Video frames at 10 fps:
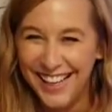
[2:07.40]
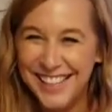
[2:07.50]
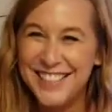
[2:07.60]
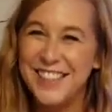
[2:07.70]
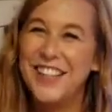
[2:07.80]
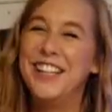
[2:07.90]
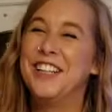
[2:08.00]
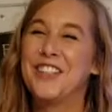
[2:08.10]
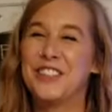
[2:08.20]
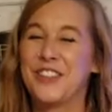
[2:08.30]
So he
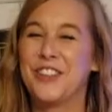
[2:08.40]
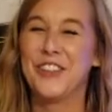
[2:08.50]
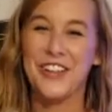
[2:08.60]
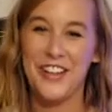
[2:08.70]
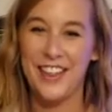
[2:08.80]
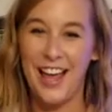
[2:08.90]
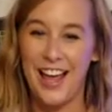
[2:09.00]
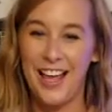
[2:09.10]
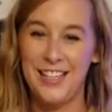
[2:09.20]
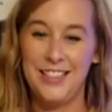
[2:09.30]
just recorded
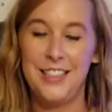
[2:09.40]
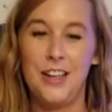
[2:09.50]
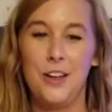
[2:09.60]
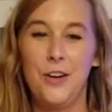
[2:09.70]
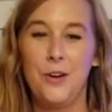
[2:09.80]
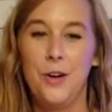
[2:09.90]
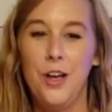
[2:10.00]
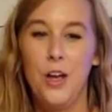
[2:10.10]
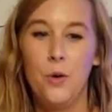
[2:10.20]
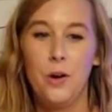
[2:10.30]
that, and so
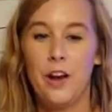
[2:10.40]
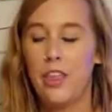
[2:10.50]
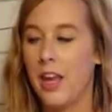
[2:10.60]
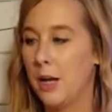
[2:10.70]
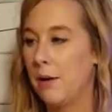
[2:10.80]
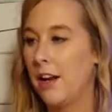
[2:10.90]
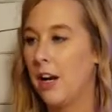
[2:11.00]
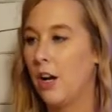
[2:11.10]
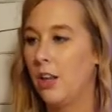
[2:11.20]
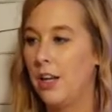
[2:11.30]
we were thinking about it
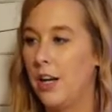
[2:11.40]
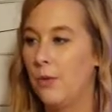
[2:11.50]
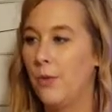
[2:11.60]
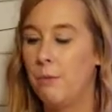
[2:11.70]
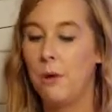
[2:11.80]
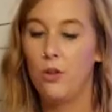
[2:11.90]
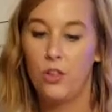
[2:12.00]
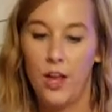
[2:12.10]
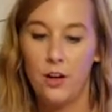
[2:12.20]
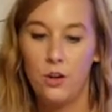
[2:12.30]
earlier, and we both
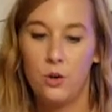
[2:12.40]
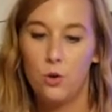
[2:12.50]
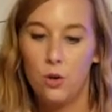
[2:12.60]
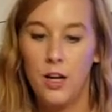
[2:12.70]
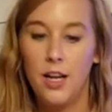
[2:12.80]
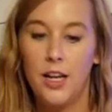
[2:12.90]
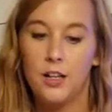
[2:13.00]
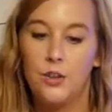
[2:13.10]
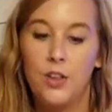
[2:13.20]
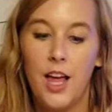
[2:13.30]
like recording and
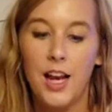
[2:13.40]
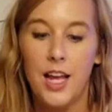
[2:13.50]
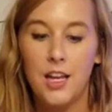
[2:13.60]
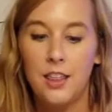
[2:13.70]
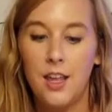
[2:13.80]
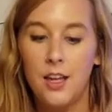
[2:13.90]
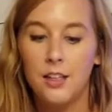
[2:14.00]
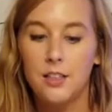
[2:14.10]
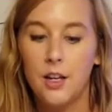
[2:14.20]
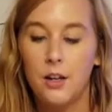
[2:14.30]
doing that kind of thing,
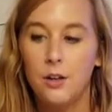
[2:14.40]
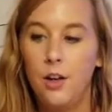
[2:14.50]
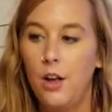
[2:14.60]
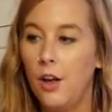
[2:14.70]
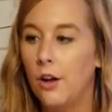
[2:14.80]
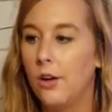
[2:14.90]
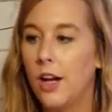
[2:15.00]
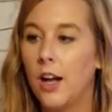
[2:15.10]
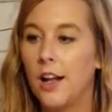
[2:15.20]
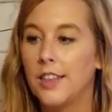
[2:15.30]
so we went
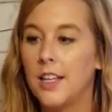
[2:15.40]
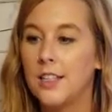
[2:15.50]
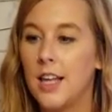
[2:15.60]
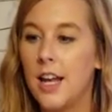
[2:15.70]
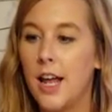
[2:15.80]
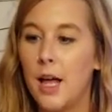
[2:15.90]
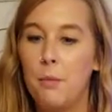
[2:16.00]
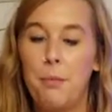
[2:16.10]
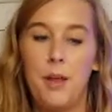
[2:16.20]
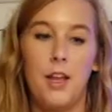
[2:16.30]
and got this set
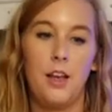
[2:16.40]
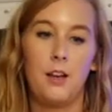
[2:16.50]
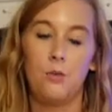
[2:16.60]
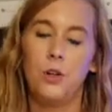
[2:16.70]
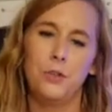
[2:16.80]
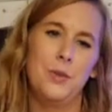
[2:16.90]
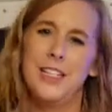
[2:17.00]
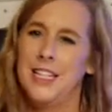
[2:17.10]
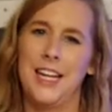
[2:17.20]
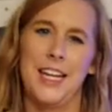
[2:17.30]
up, and, well, we
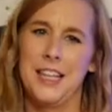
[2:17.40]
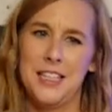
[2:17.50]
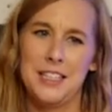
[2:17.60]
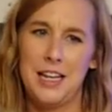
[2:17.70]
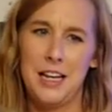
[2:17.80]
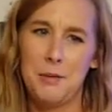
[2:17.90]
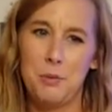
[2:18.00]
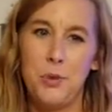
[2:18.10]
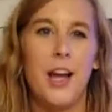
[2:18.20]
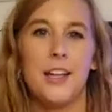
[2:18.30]
didn't get the setup.
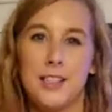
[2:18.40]
We got